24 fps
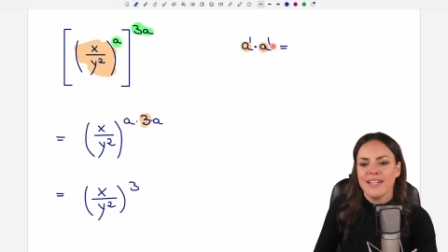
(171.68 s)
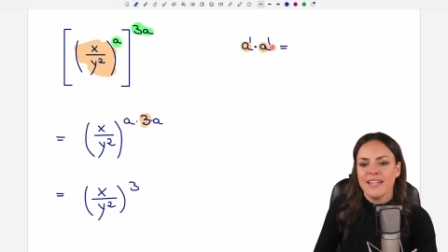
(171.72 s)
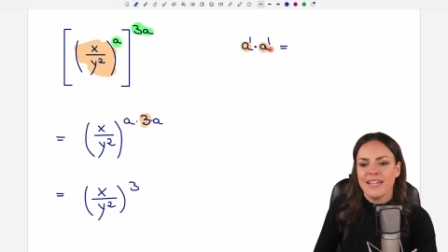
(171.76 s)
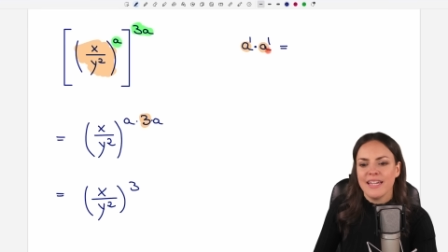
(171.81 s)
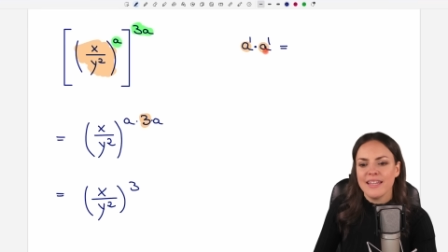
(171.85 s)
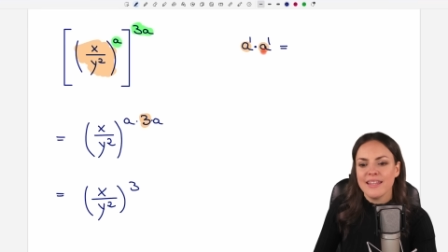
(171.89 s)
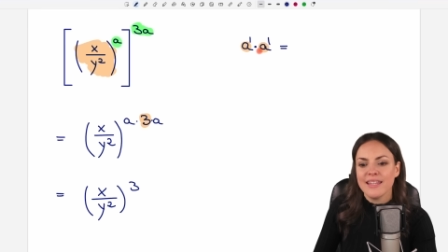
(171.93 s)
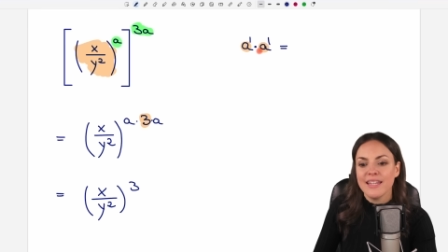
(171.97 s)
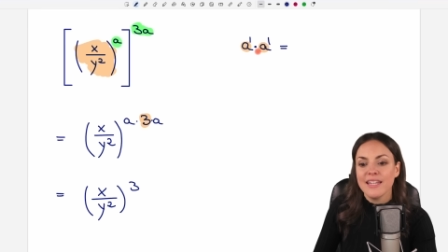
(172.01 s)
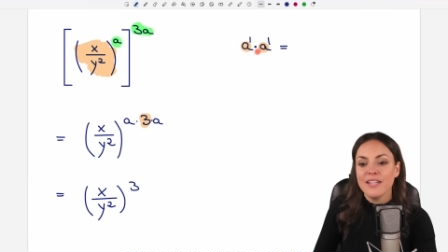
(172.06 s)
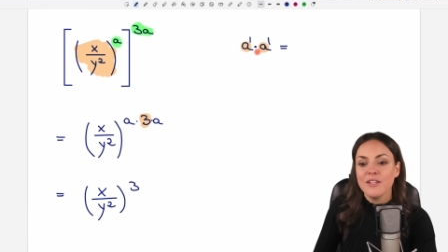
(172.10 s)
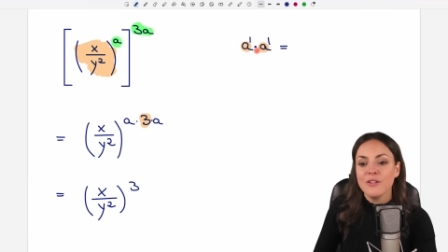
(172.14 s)

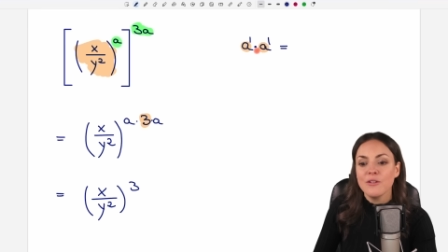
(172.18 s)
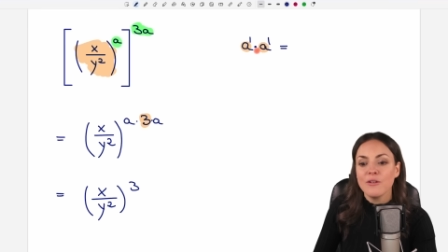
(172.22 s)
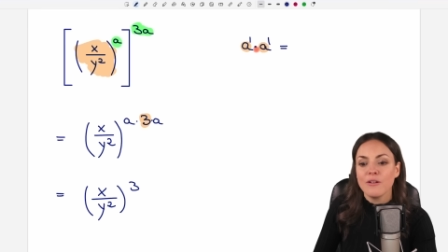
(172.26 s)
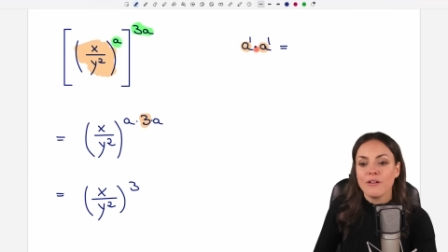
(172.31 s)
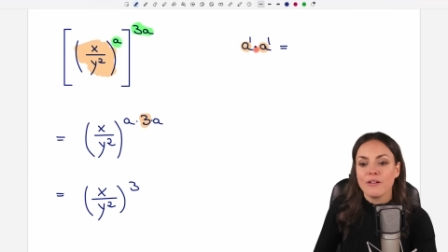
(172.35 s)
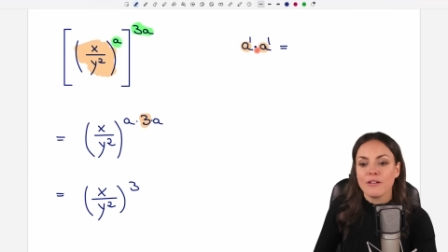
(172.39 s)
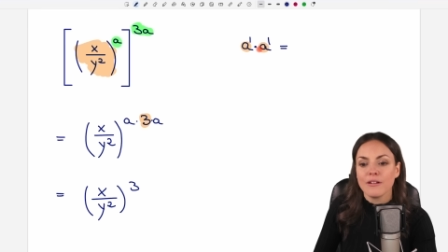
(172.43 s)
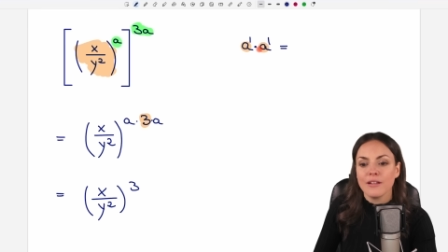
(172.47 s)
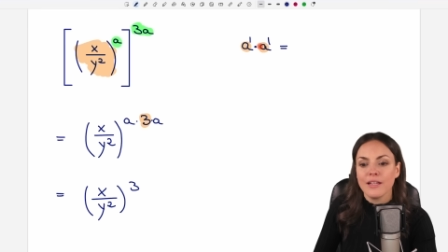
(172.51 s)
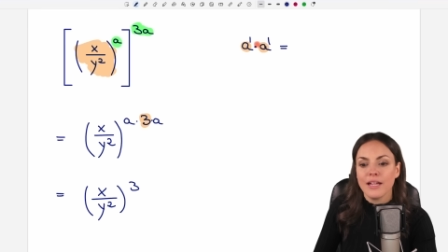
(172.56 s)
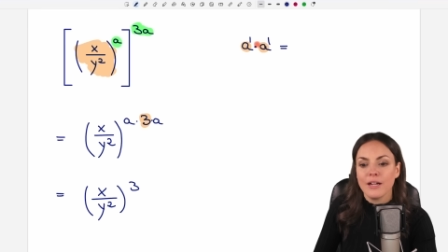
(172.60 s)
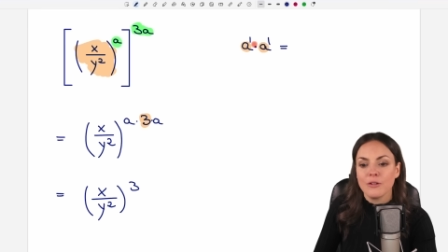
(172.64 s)
And then you
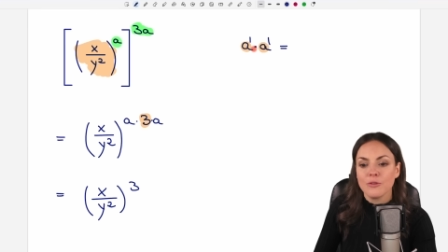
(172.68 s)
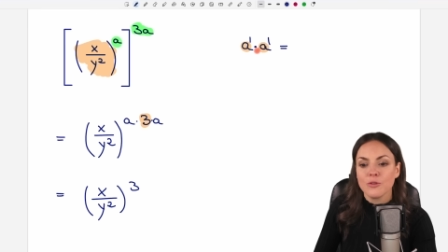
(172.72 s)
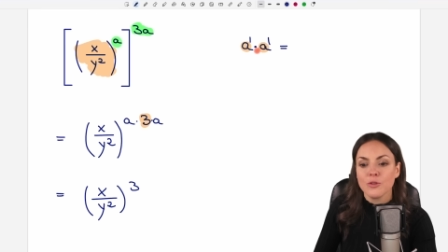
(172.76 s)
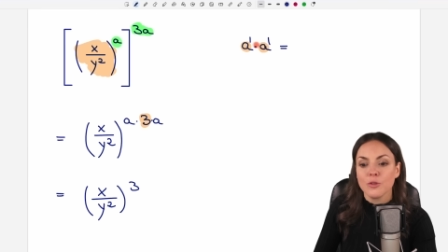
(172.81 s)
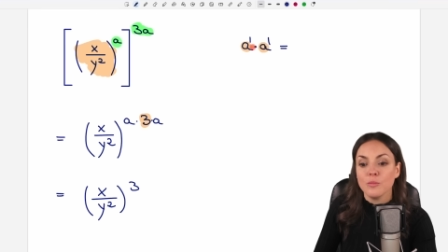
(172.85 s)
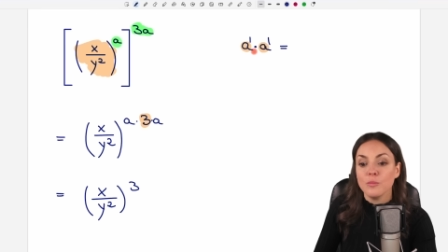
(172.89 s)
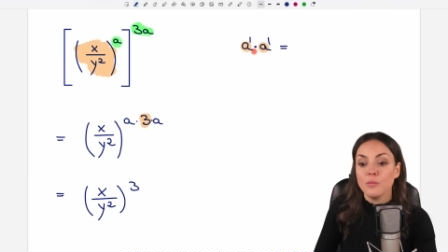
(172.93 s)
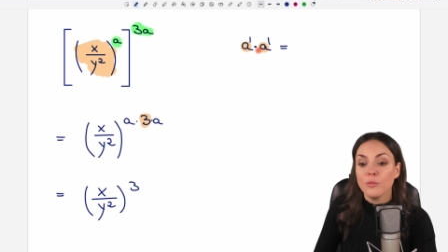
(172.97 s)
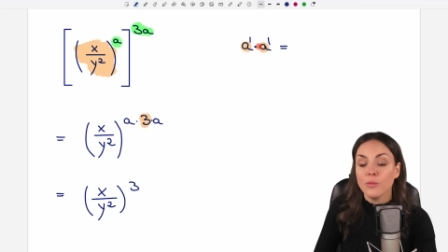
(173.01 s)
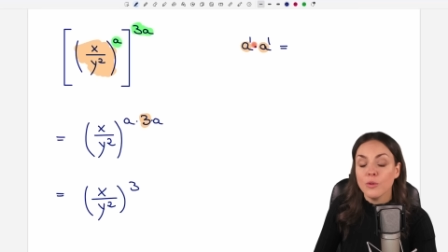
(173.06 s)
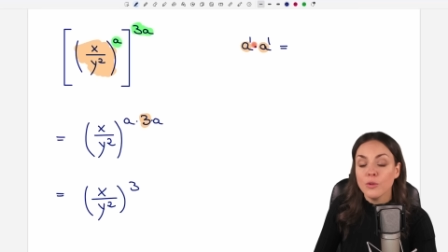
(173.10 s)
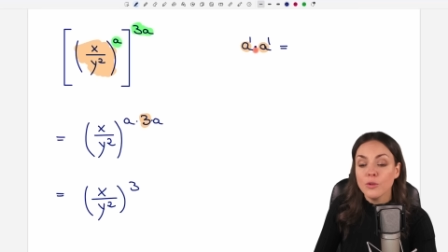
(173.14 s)
are allowed to
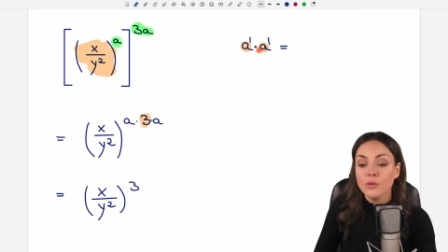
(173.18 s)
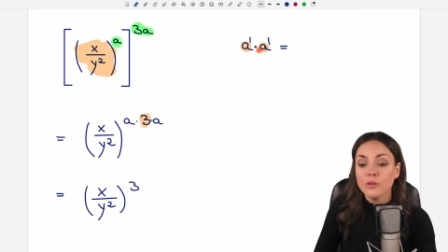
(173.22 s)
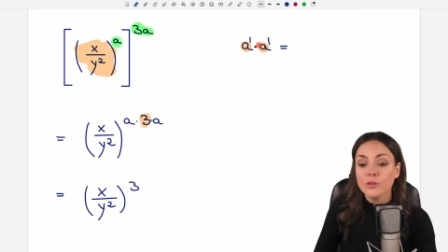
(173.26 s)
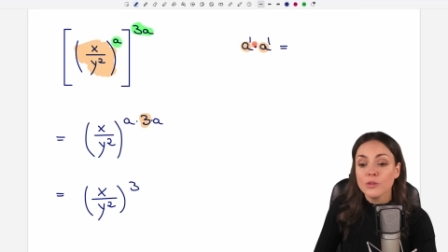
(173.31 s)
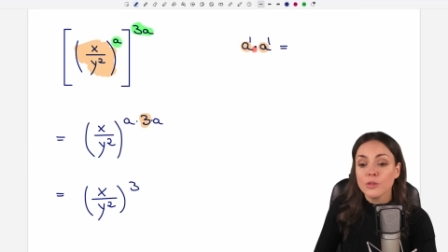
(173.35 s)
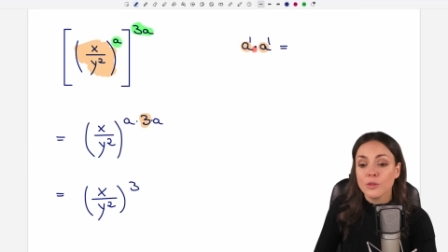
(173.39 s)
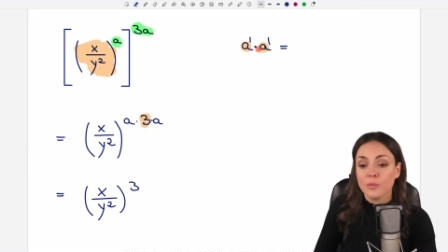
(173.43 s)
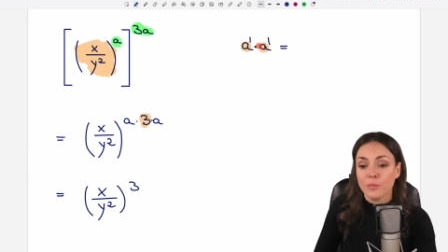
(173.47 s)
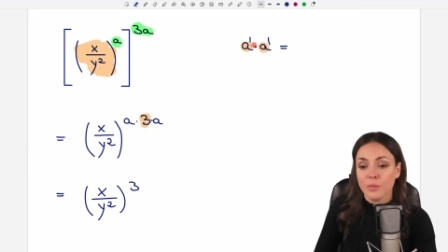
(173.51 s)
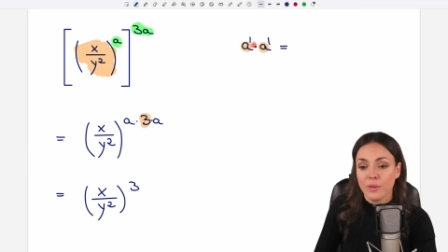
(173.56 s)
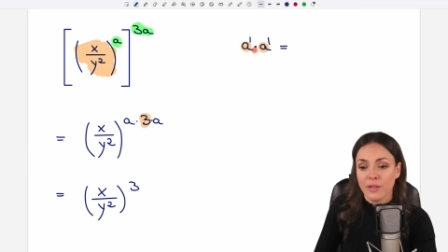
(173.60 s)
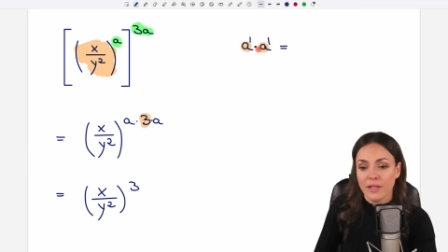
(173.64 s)

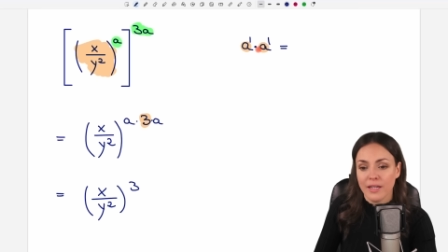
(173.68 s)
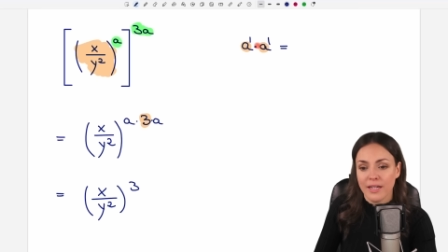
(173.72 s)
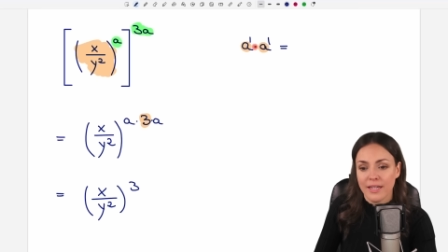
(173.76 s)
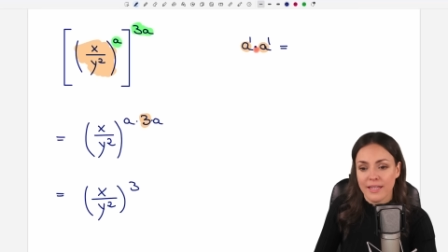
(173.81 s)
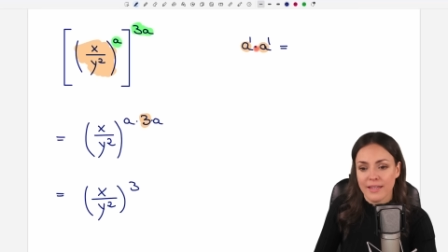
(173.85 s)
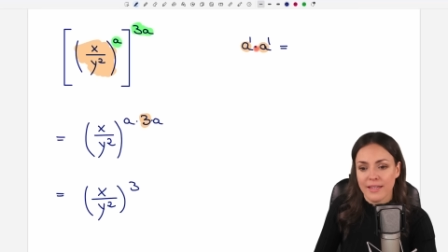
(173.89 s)
multiply